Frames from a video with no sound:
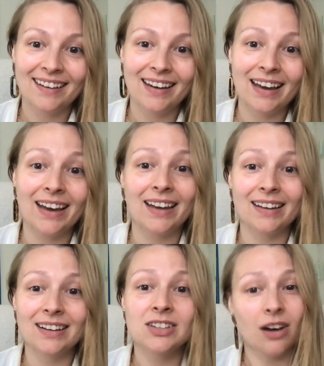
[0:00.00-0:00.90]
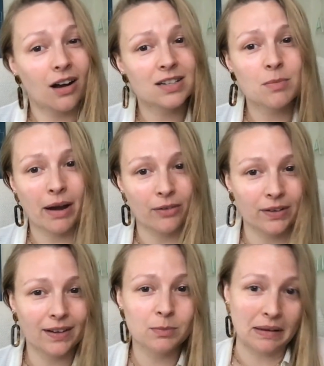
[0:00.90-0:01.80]
and a dog to buy
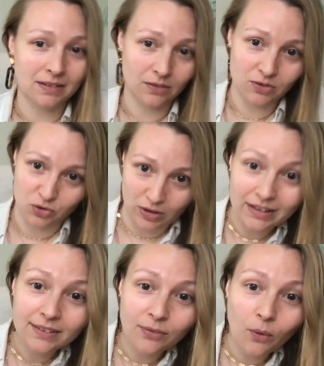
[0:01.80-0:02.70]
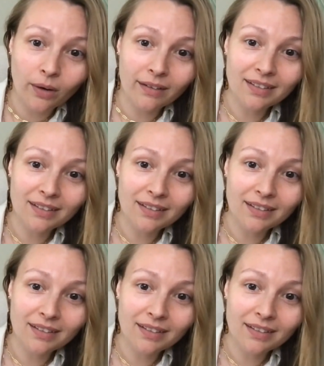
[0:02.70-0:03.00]
really expensive treats for,